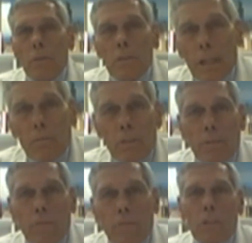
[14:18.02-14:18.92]
several
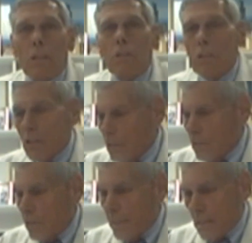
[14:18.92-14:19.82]
different solutions.
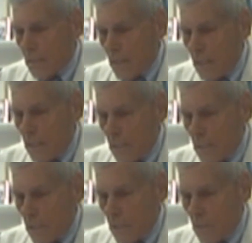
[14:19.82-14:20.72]
Glutaraldehyde
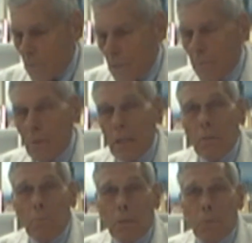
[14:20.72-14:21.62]
is the one
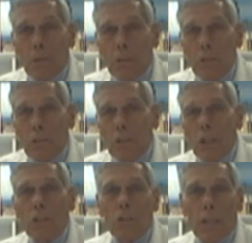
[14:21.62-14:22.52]
many people use,
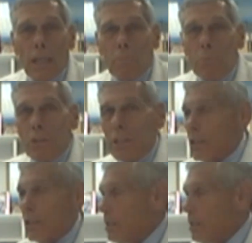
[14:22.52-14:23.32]
2.5%